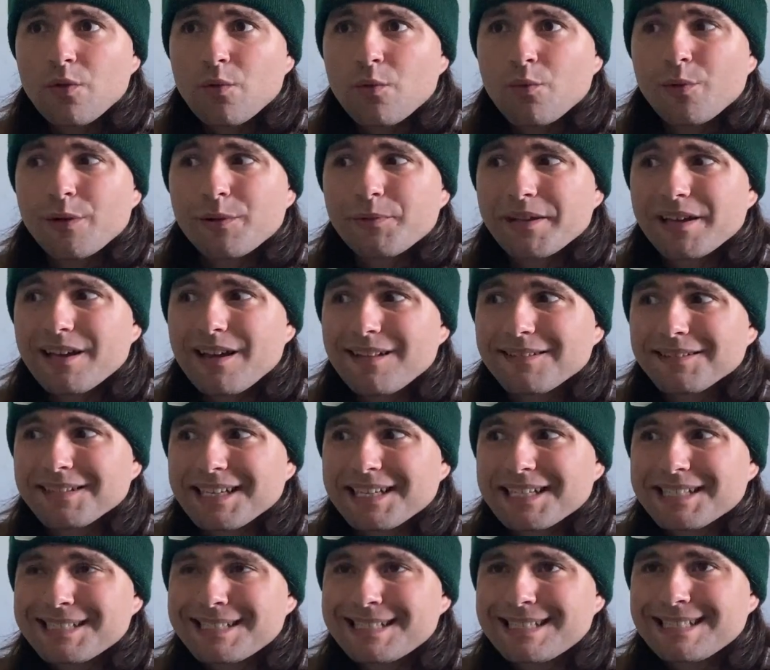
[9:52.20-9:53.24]
when we got
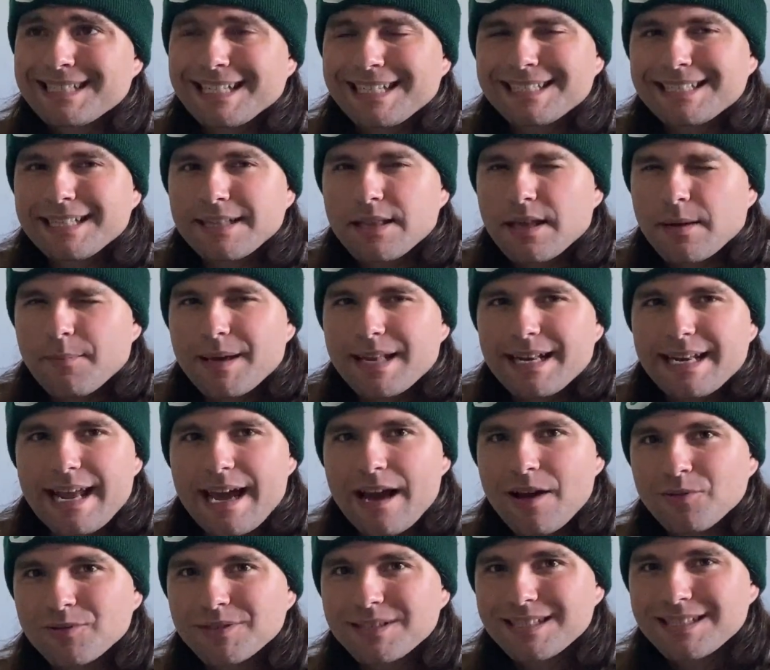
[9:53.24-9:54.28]
like 6 of them
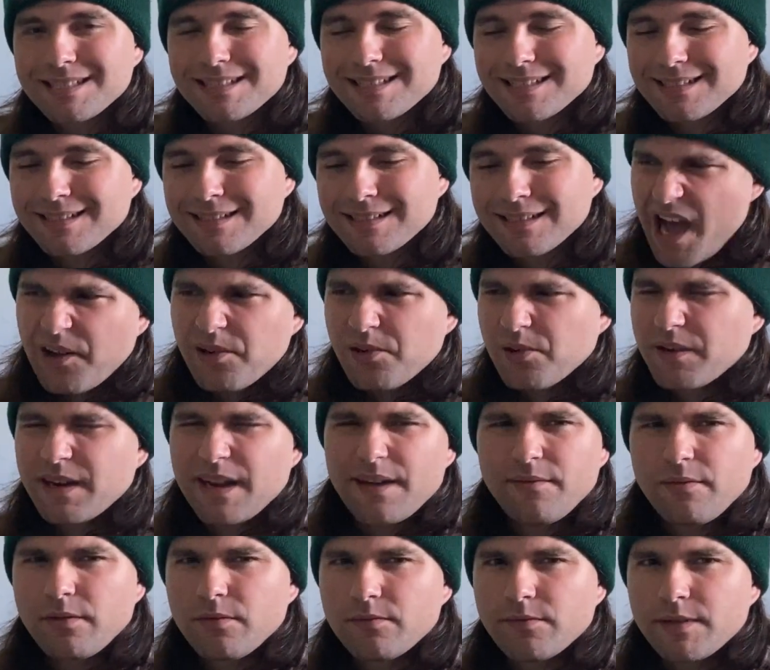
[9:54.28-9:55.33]
announced. I don't know,
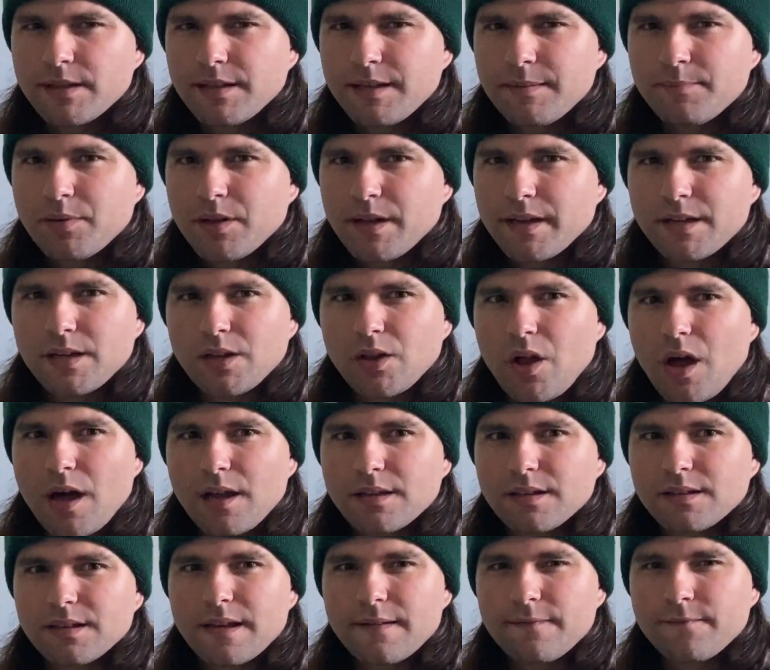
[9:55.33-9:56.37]
never really played a
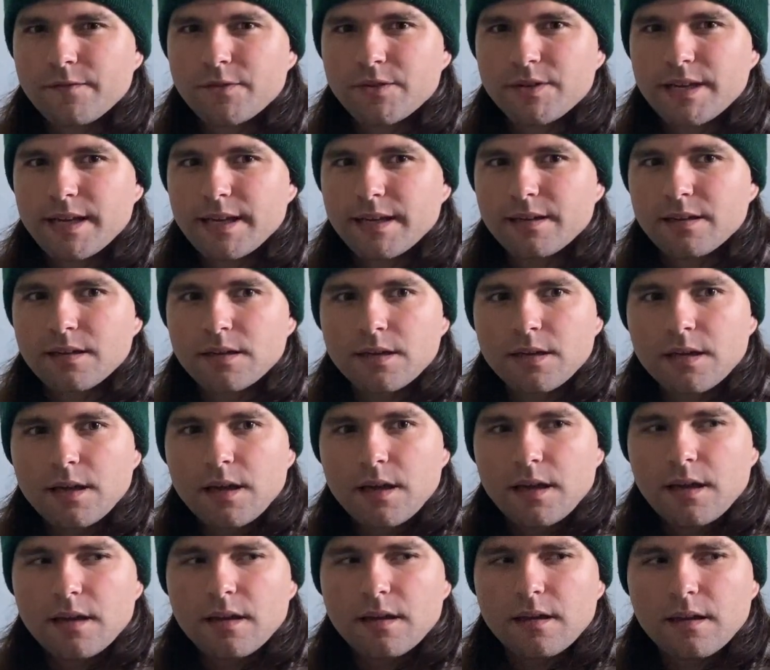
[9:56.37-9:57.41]
lot of Left 4 Dead.
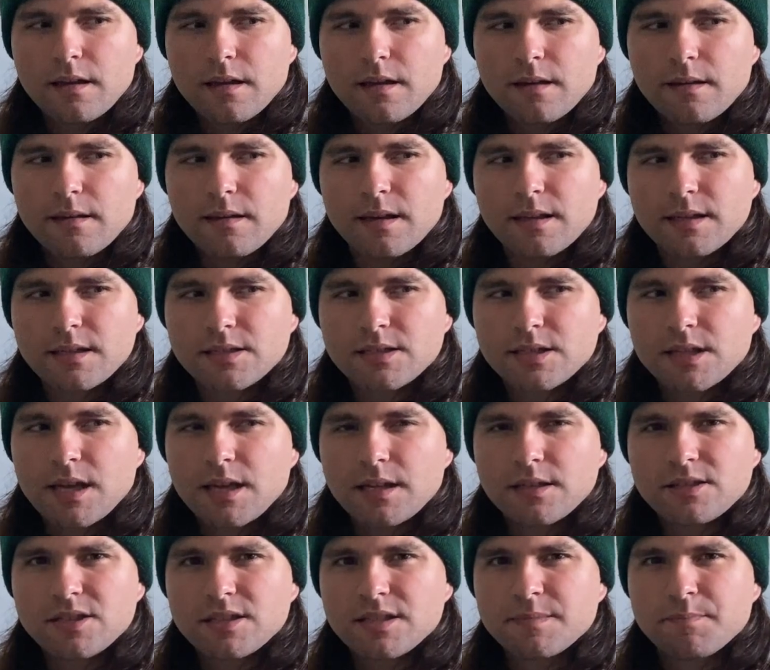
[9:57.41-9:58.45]
And it's
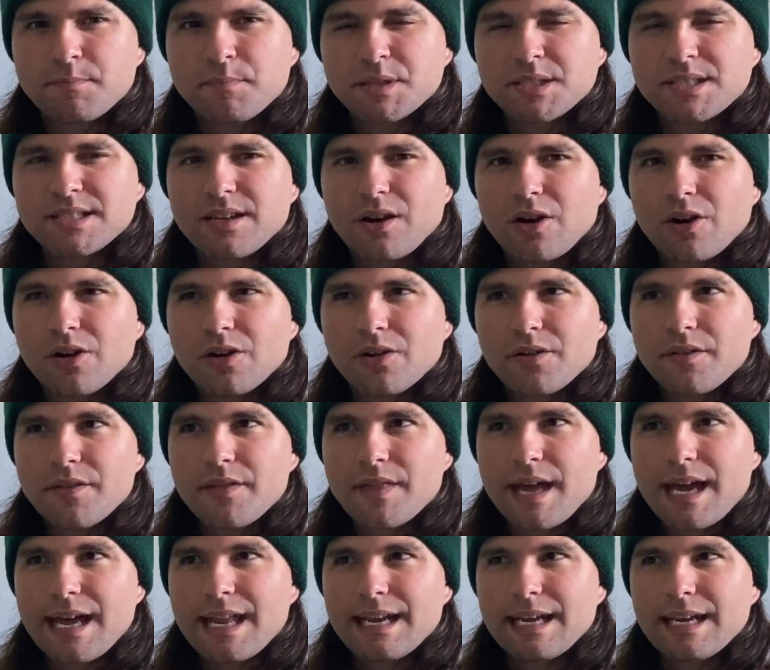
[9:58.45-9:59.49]
kind of just bizarre
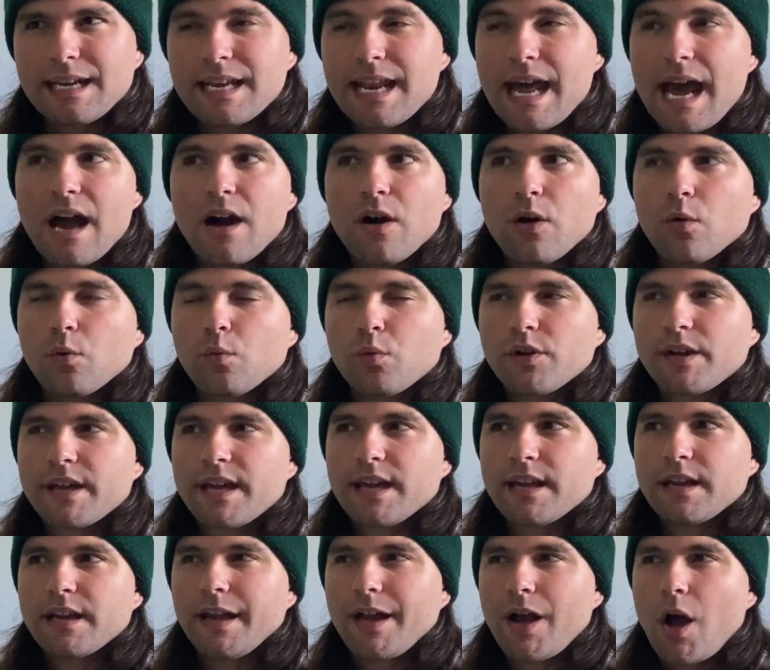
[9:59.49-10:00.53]
that now we're
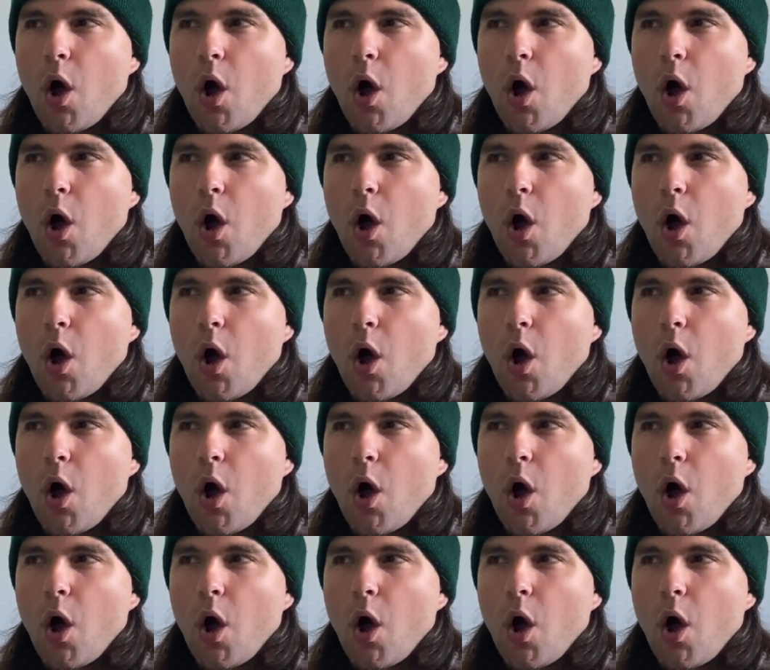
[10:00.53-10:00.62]
getting